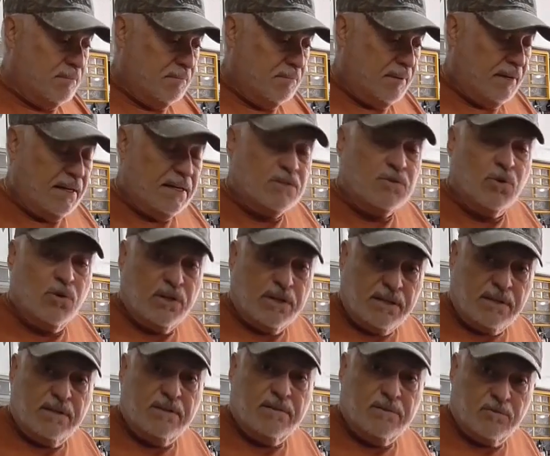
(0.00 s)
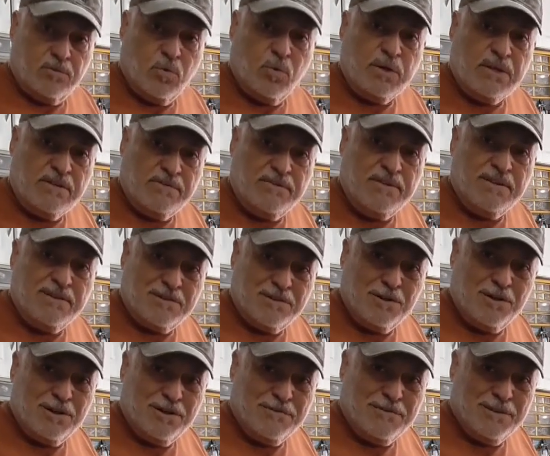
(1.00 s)
But it's only 20 feet,
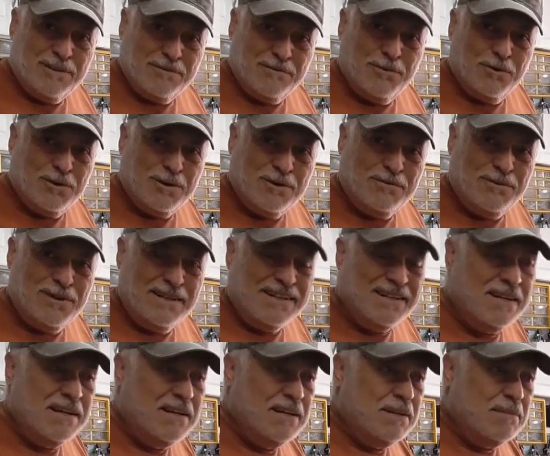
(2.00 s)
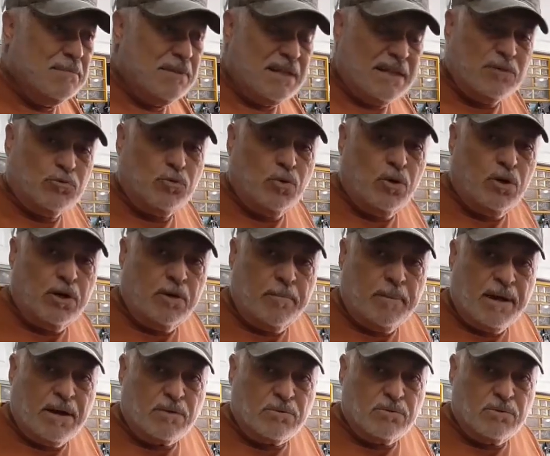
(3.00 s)
30 feet, 40 feet. But that's 200
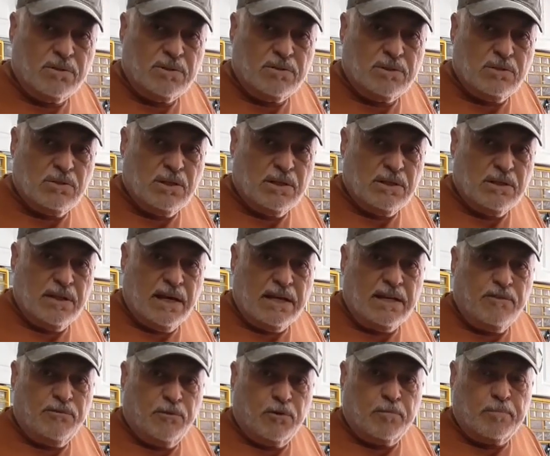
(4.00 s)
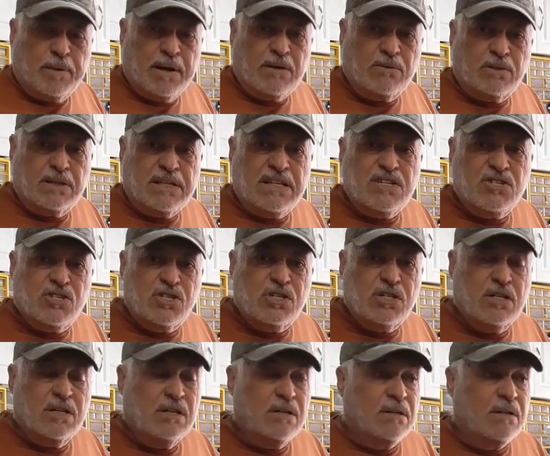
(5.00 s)
pounds. It's 94 pounds
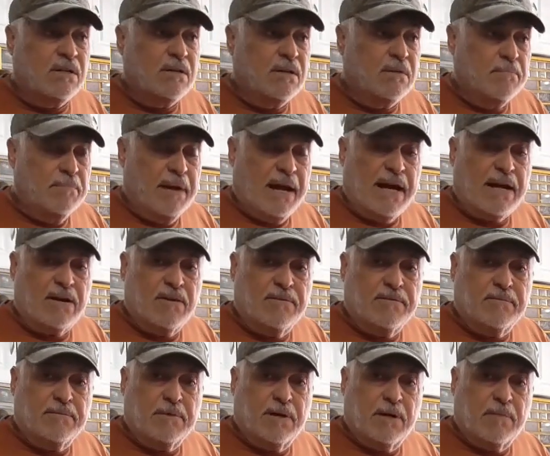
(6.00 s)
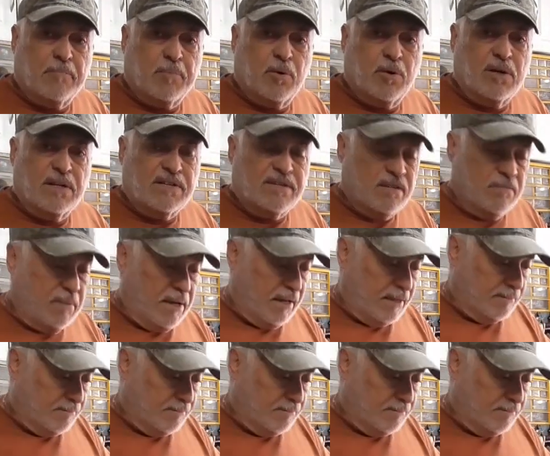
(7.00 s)
each bag of Portland cement.